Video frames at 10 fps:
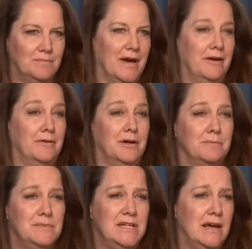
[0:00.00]
I don't know,
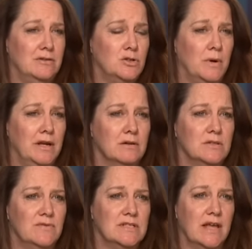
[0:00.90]
10, 20 years
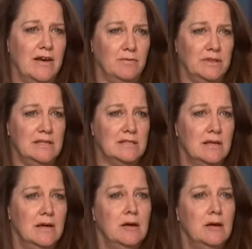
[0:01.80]
of his life with these